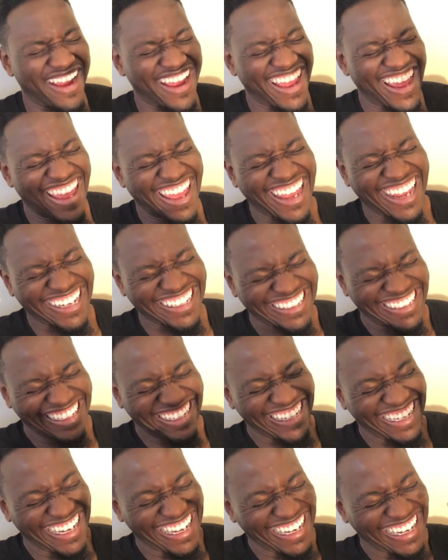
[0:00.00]
acting
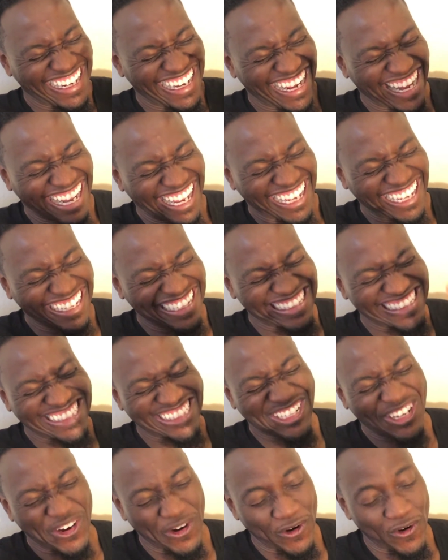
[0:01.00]
their ass
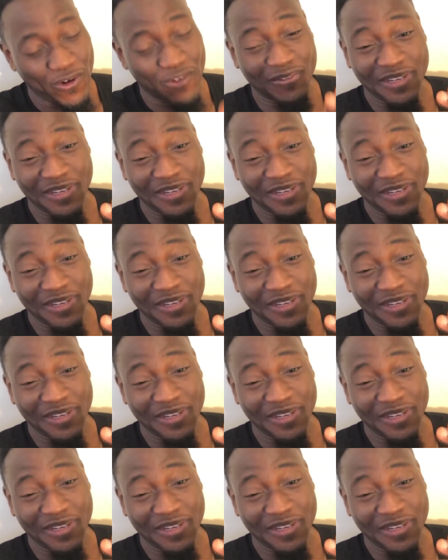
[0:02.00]
off in